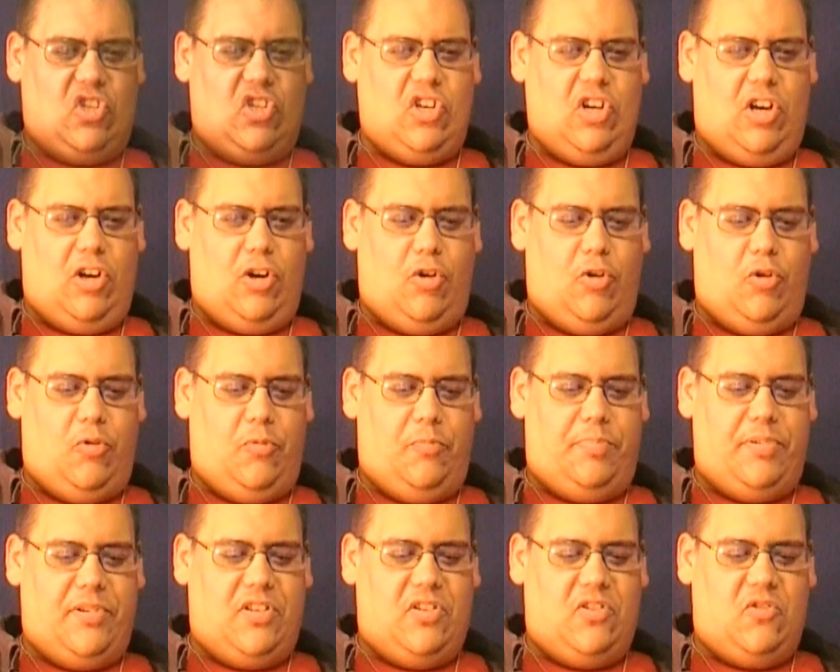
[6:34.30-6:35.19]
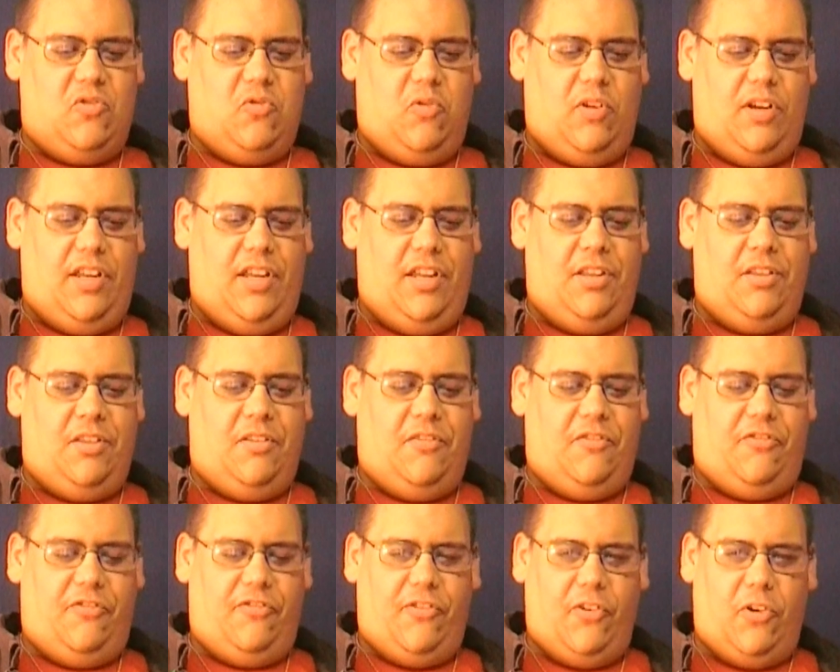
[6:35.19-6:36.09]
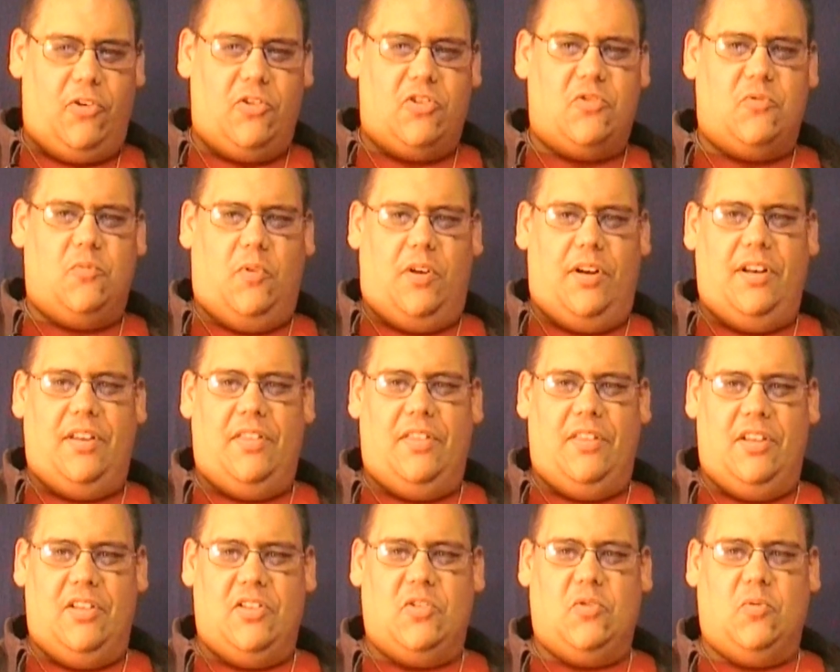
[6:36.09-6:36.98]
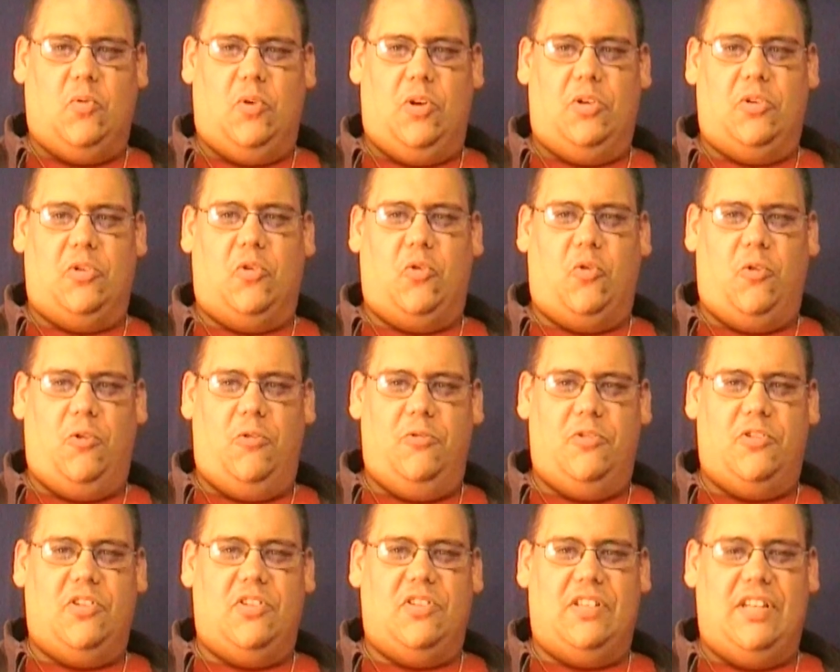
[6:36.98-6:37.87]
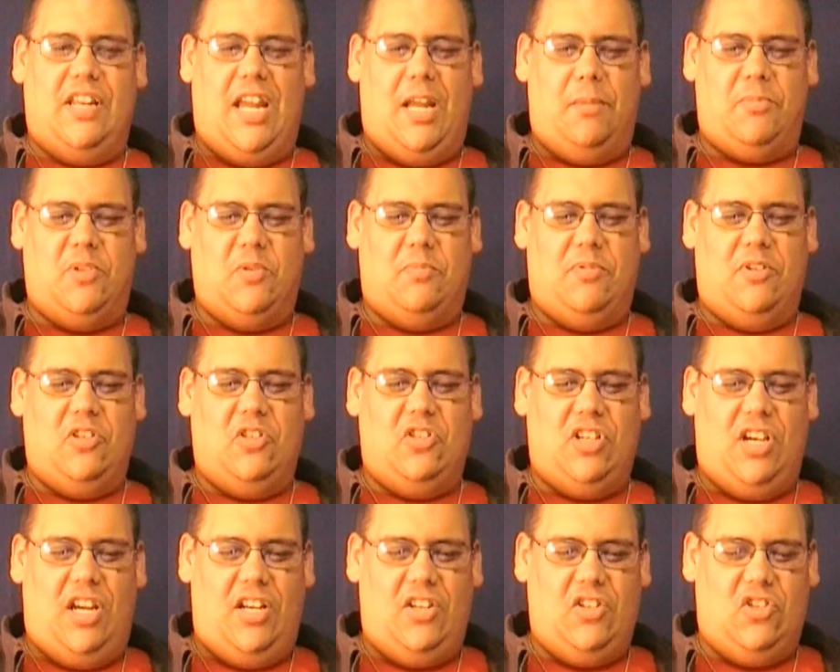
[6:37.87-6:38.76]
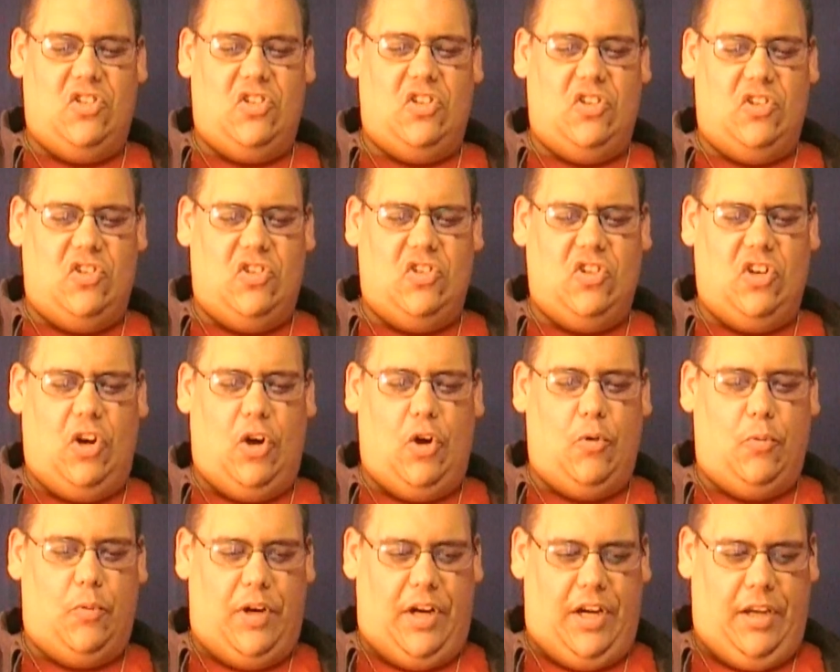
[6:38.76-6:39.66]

So, between the first one and this one, Cruz's name has been changed to Tony.